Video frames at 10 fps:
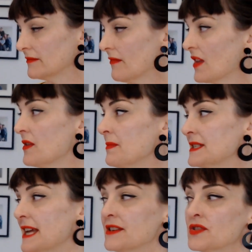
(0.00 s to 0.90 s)
the
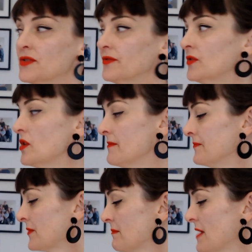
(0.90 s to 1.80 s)
potential for
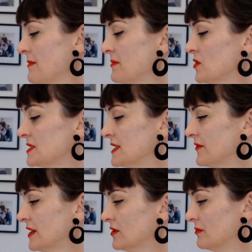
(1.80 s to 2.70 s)
maybe more
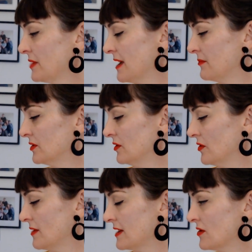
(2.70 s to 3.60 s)
difficult people
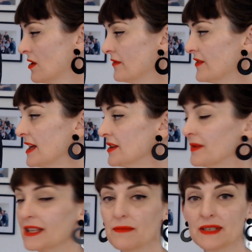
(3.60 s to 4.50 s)
who are not
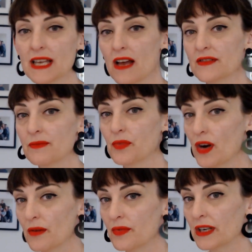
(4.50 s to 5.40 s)
valuing themselves
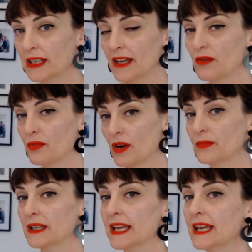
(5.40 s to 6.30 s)
appropriately or
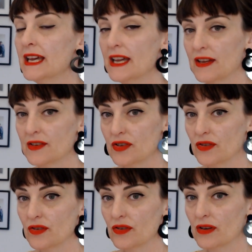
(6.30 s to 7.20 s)
properly
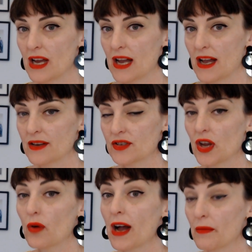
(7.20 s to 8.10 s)
to
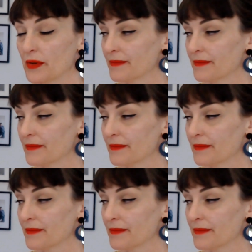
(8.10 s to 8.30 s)
show up.